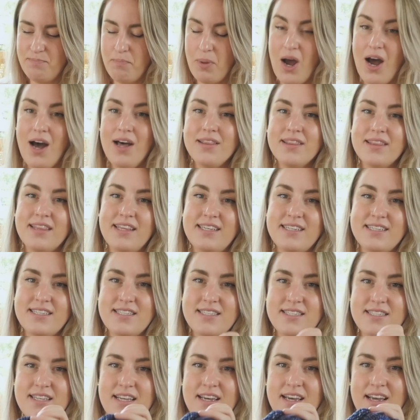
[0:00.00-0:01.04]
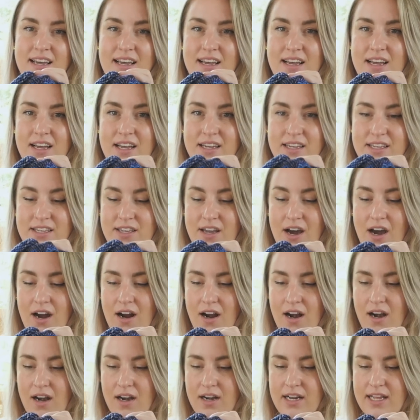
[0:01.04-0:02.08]
bought this
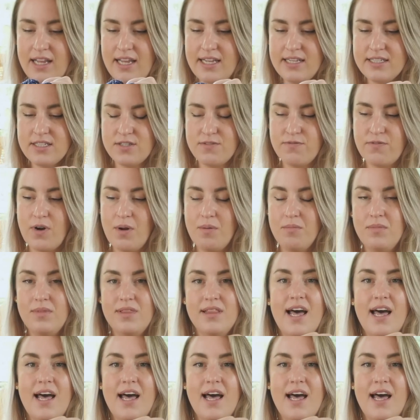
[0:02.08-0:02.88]
yarn. It's from